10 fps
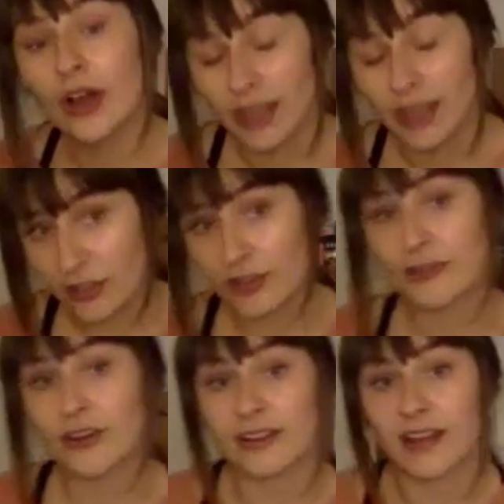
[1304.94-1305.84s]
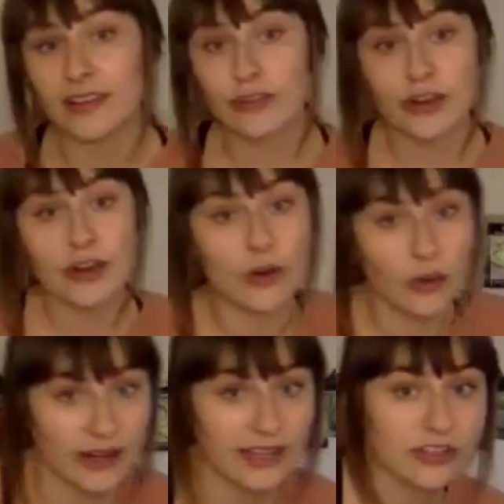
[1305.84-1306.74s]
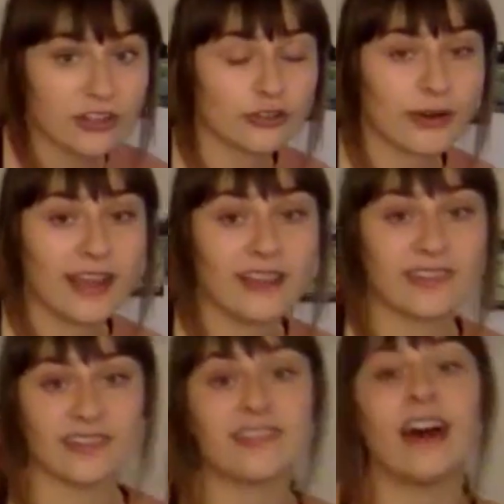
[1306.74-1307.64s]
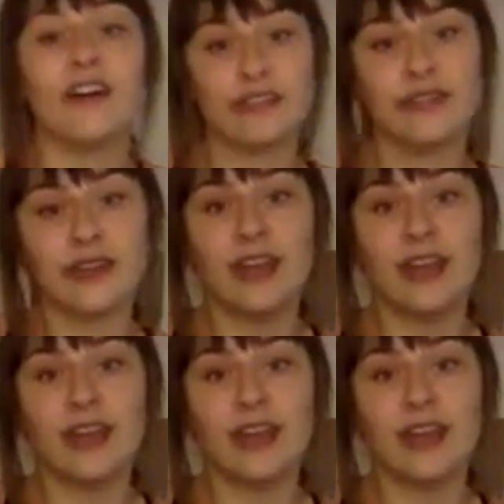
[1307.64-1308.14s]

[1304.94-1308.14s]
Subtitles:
in your fertilizer, or in your trays itself.